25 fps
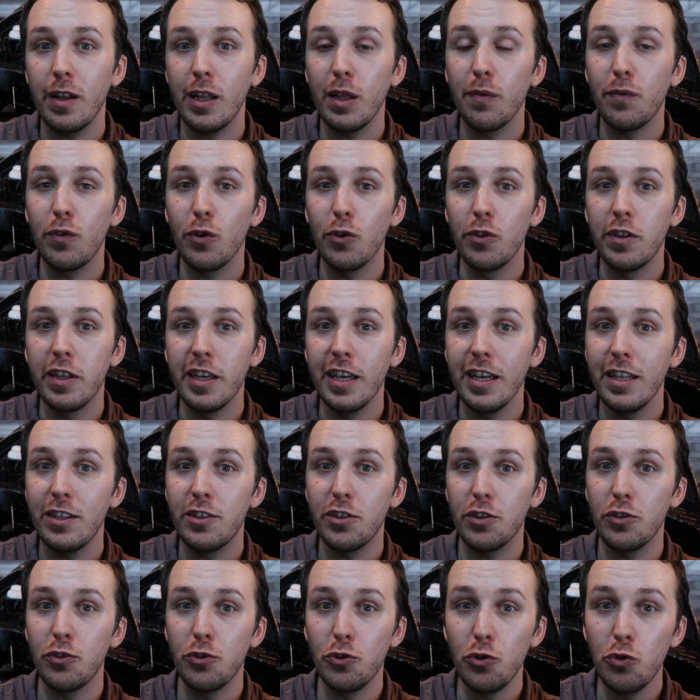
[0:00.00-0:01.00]
And if you
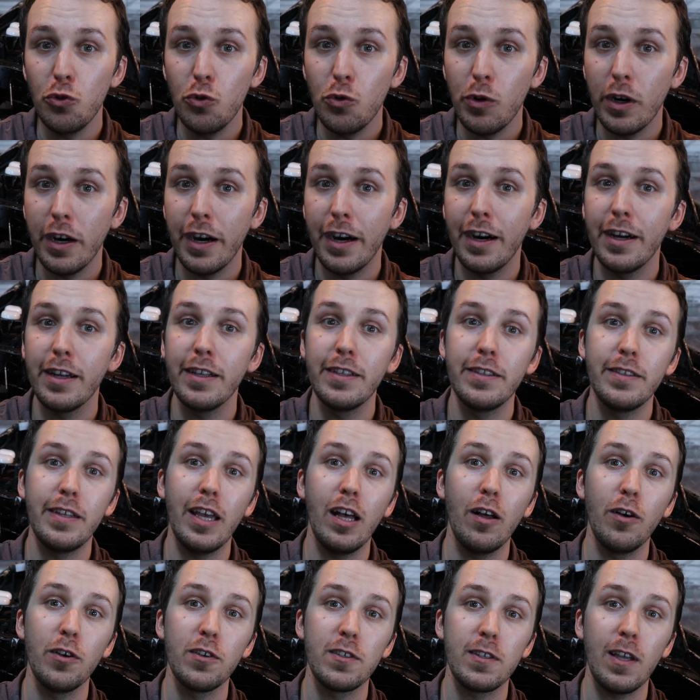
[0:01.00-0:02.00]
did, do uh,
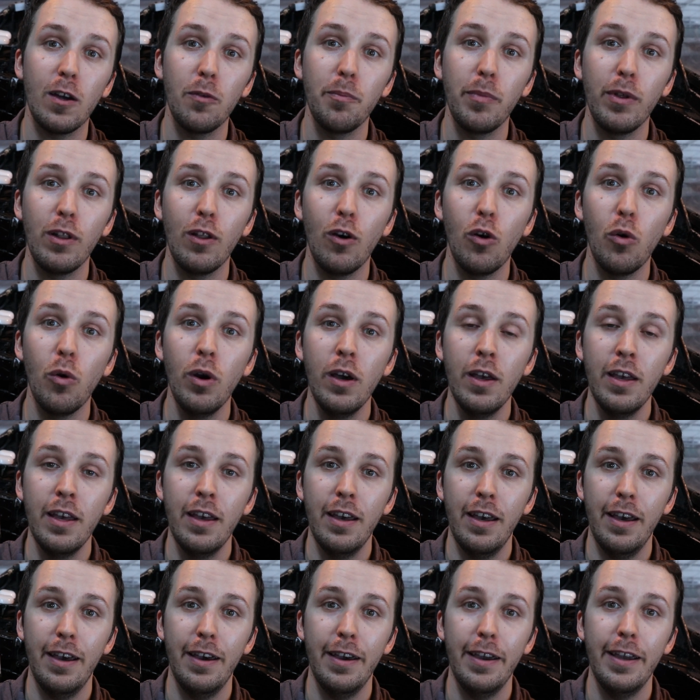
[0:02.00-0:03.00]
tell us down below
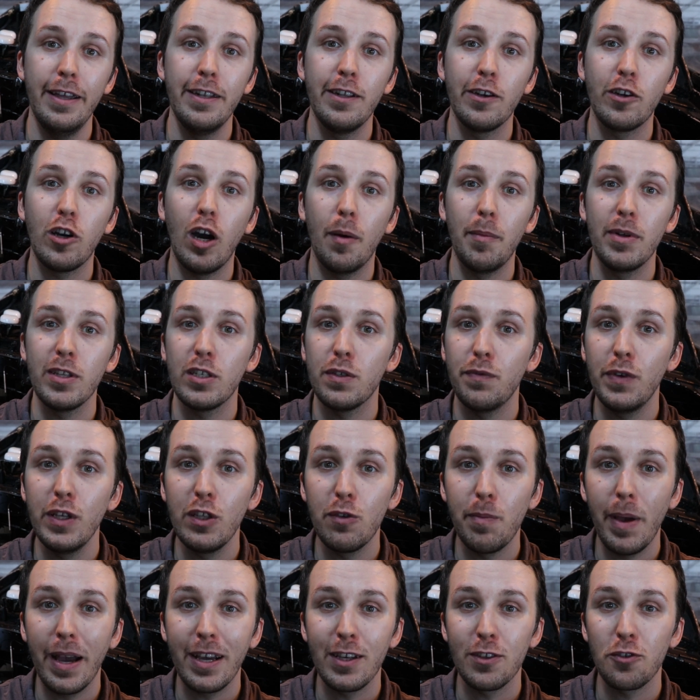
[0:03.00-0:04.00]
uh, in the comments.
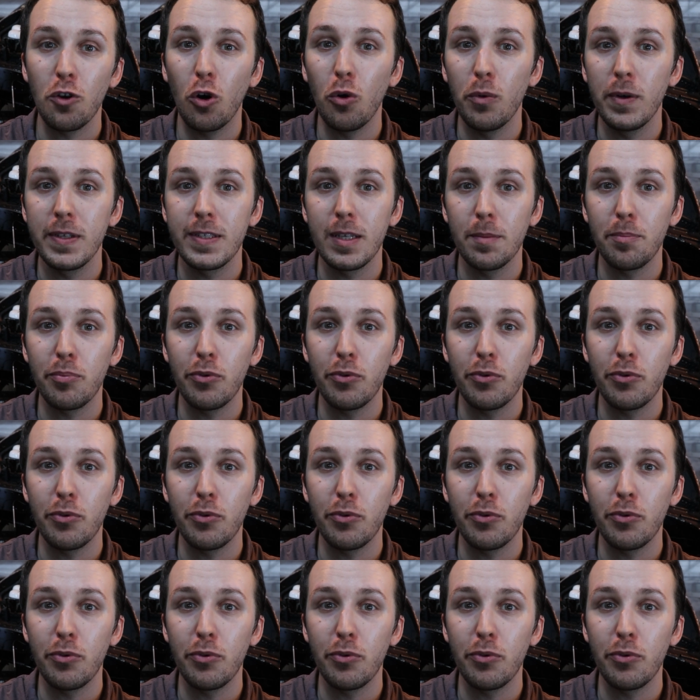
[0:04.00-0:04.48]
Feedback is always